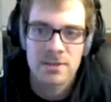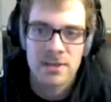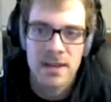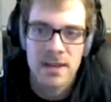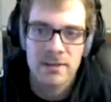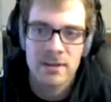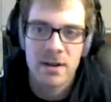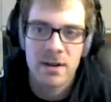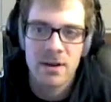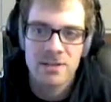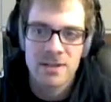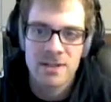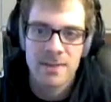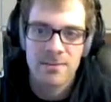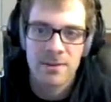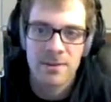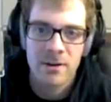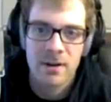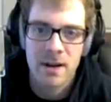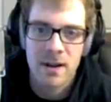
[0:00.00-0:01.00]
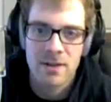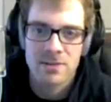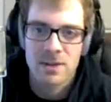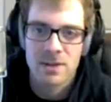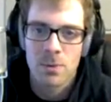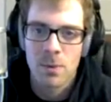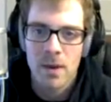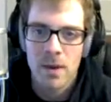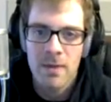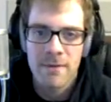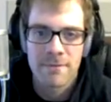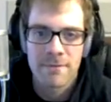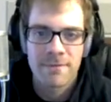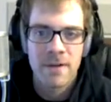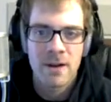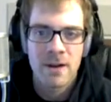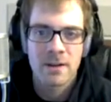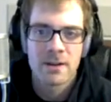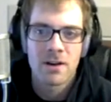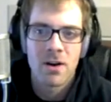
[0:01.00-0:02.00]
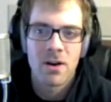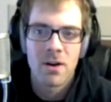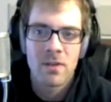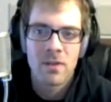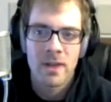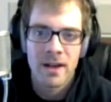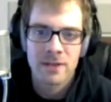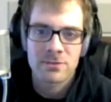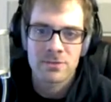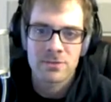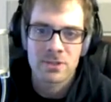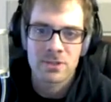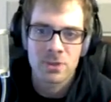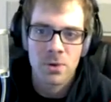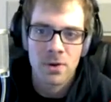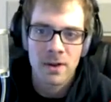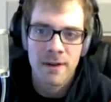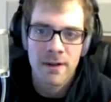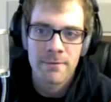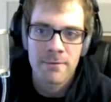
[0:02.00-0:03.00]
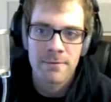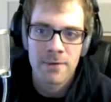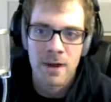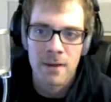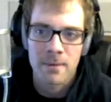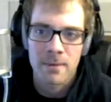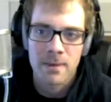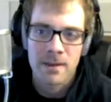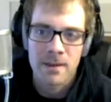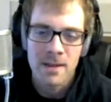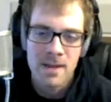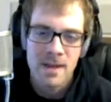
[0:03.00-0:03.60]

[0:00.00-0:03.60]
having a hard time figuring out. It's like, where the fuck did all that extra score come from?